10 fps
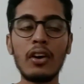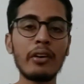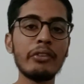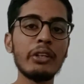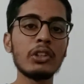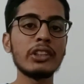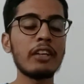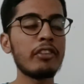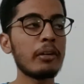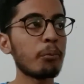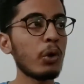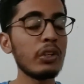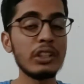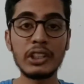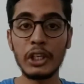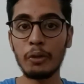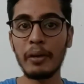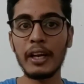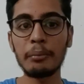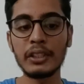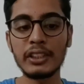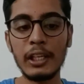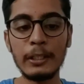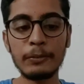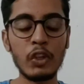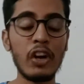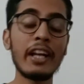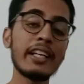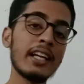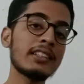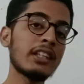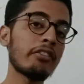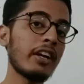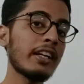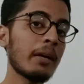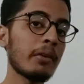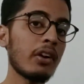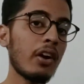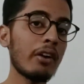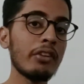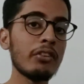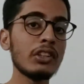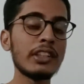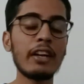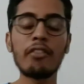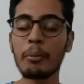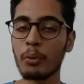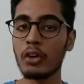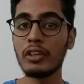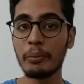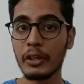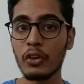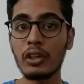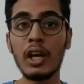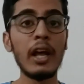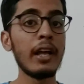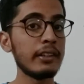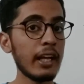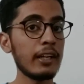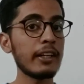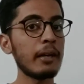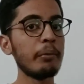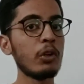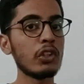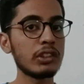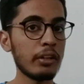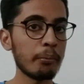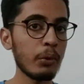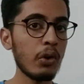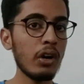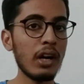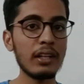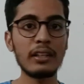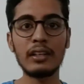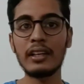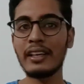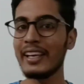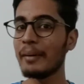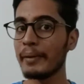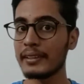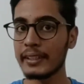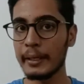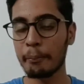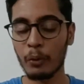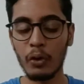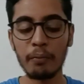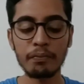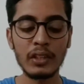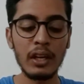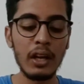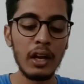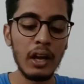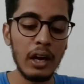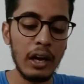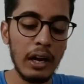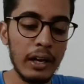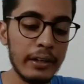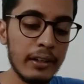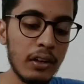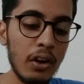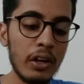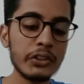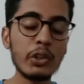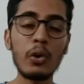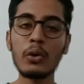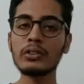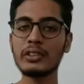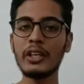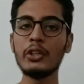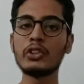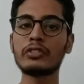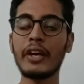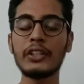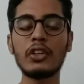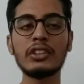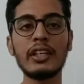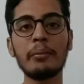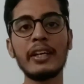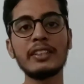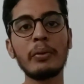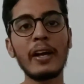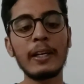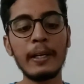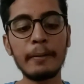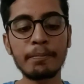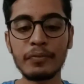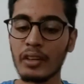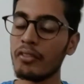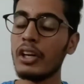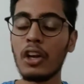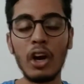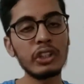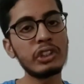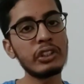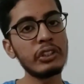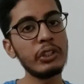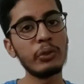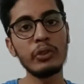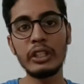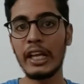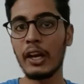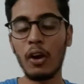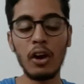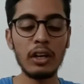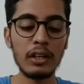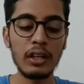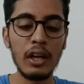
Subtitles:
on Vivo Z1 Pro is 32 megapixels. So I guess the front camera on Vivo Z1 Pro will be good than Redmi Note 7 Pro and Realme 3 Pro. And also the huge 5000 mAh battery will last you day long.